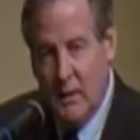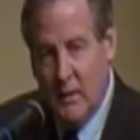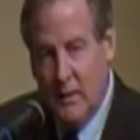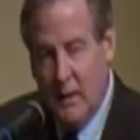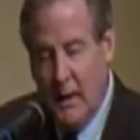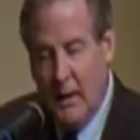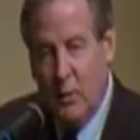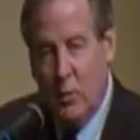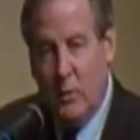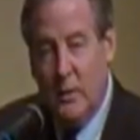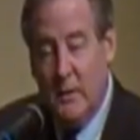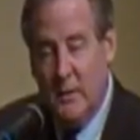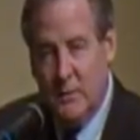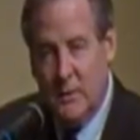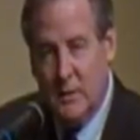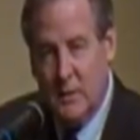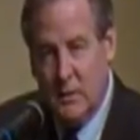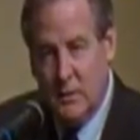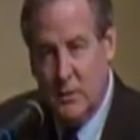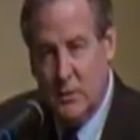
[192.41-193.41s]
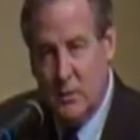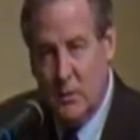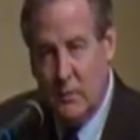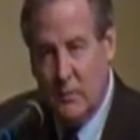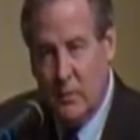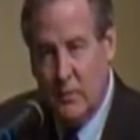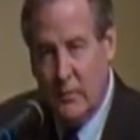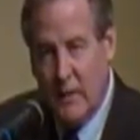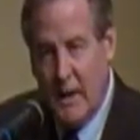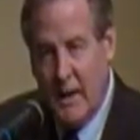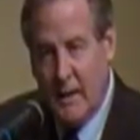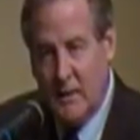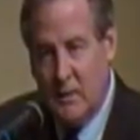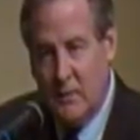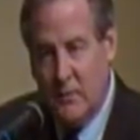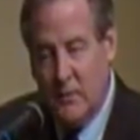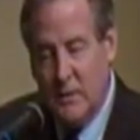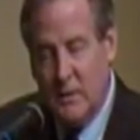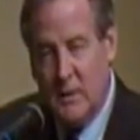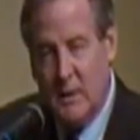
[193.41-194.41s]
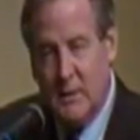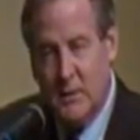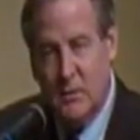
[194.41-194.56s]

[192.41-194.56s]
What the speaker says: Not only as a conservative activist,